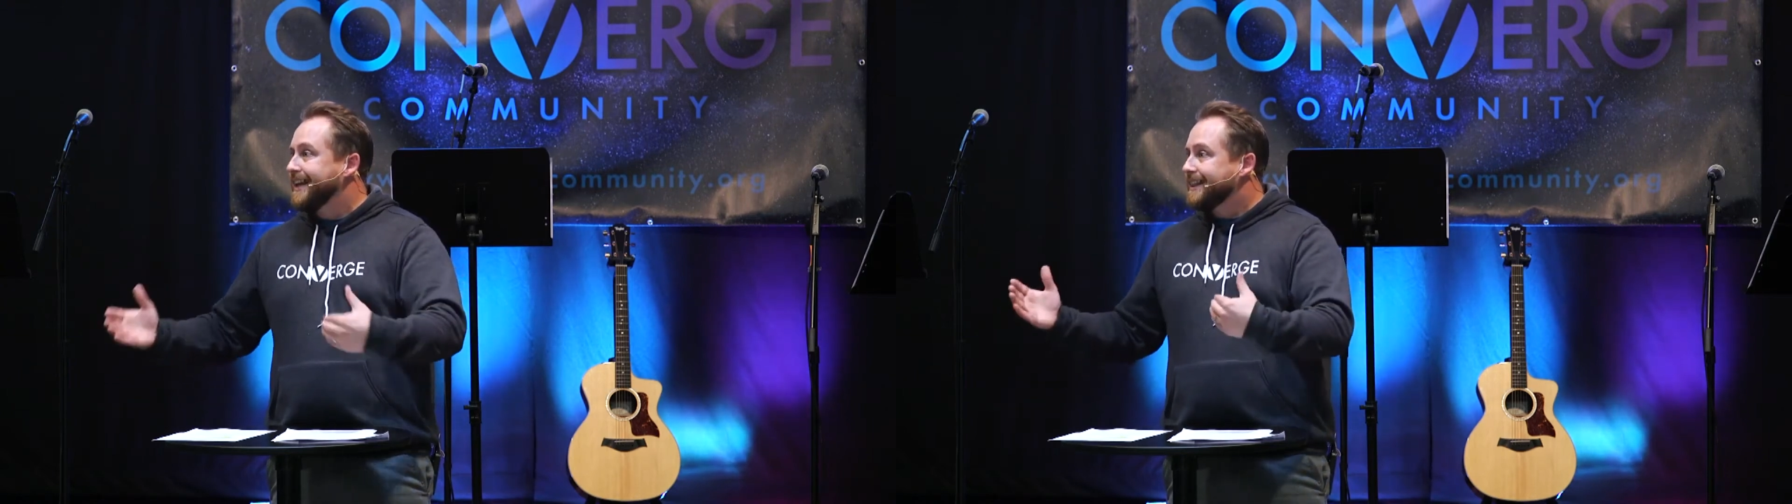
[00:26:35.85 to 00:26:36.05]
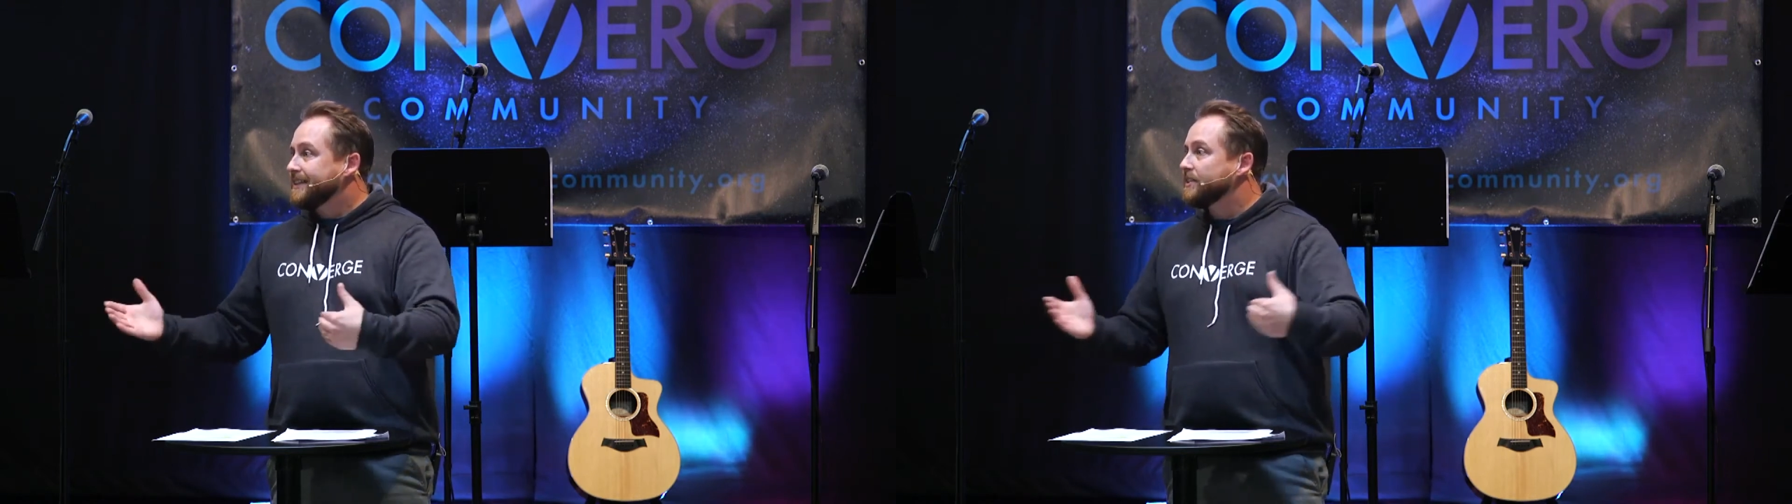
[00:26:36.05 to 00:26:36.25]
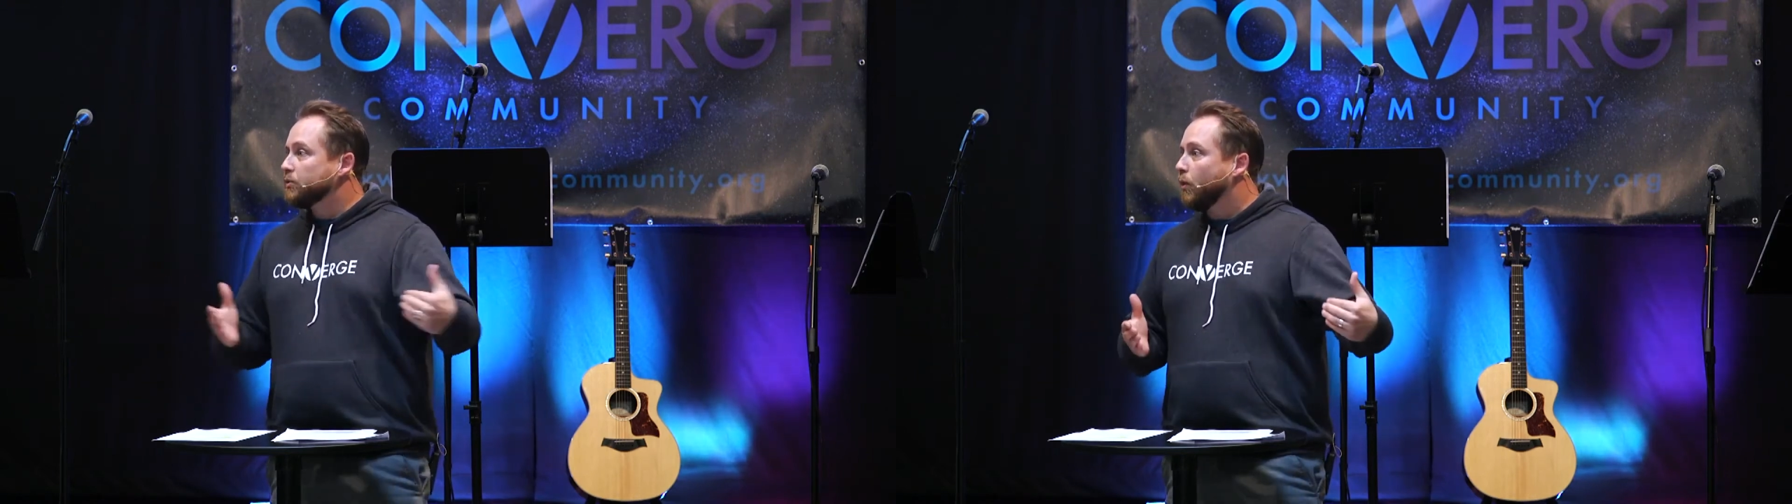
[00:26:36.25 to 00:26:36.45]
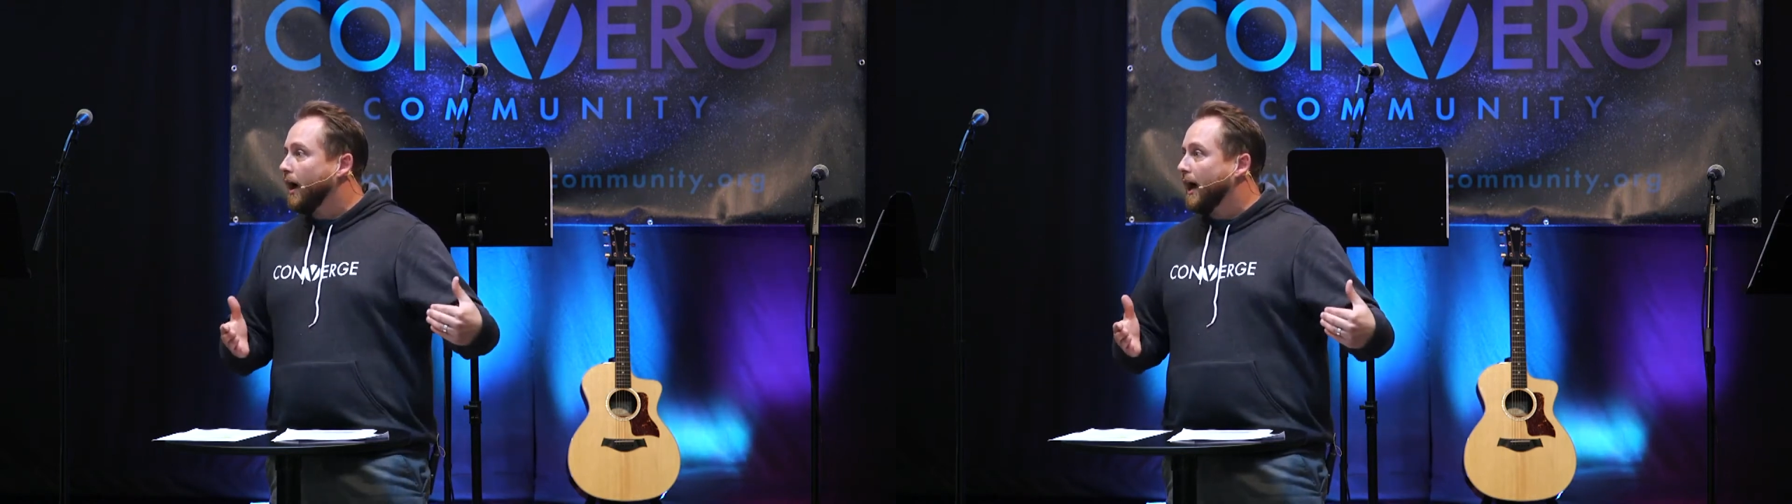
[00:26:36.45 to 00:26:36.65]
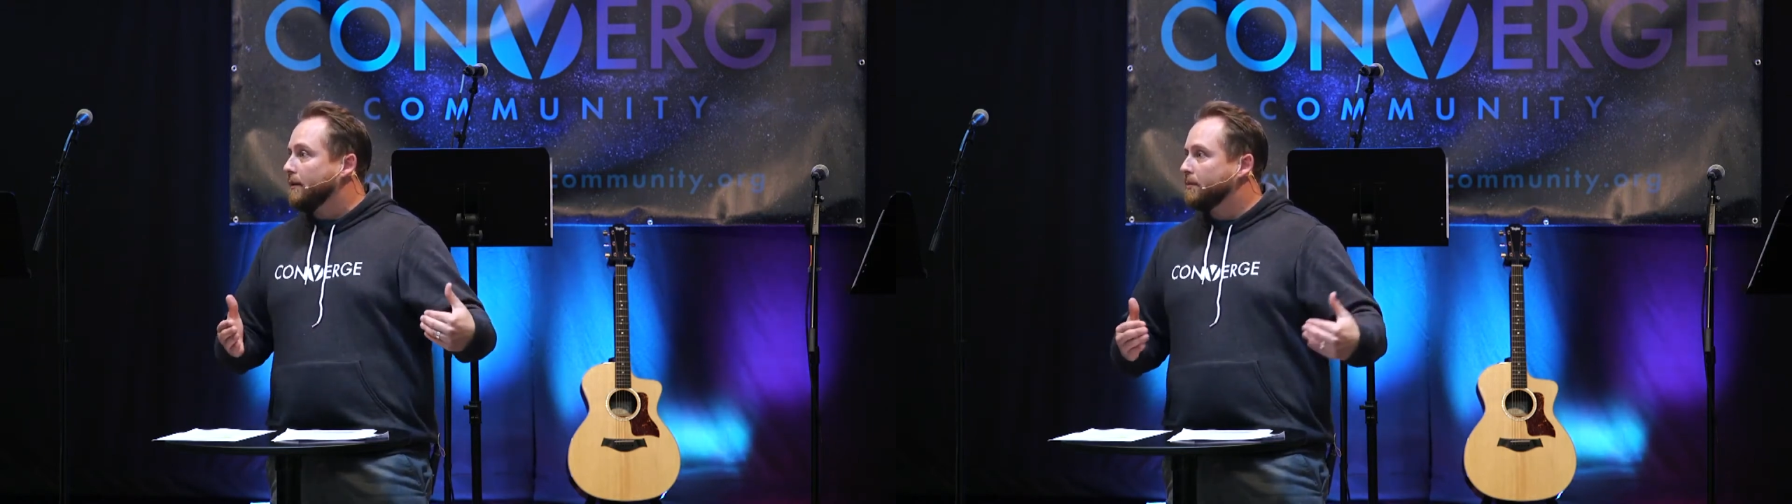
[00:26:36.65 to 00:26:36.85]
This is
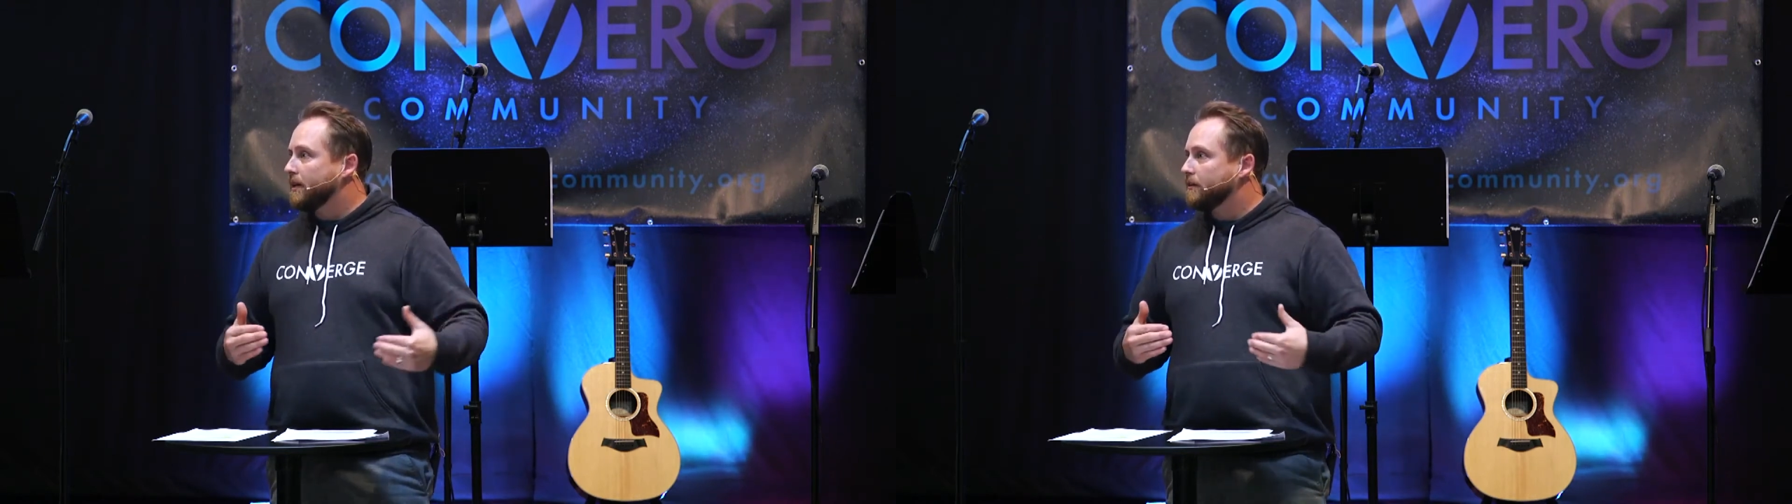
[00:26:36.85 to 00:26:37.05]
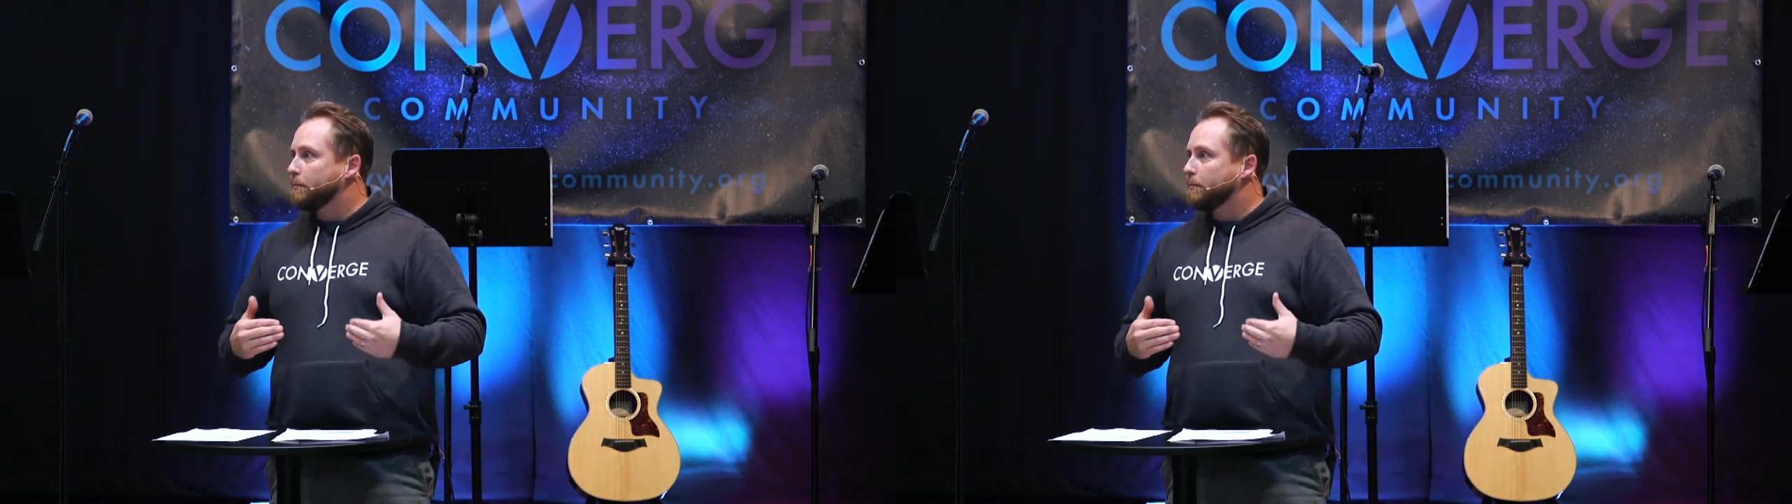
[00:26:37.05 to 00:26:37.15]
why, because